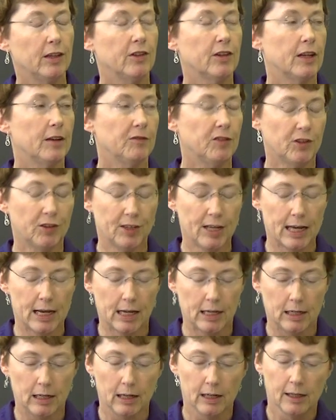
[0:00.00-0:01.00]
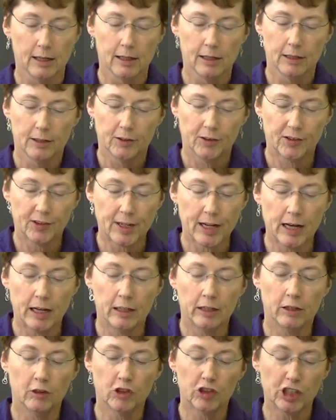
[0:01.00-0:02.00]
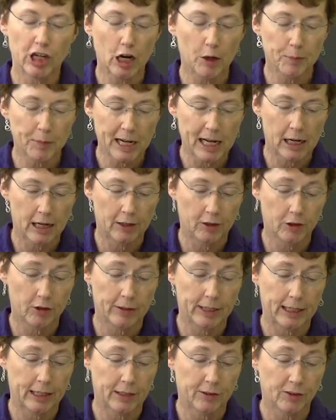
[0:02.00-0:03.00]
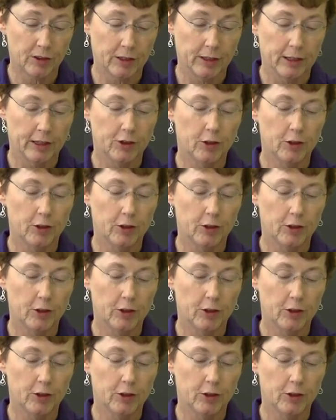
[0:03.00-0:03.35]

as I've said, stand in sharp contrast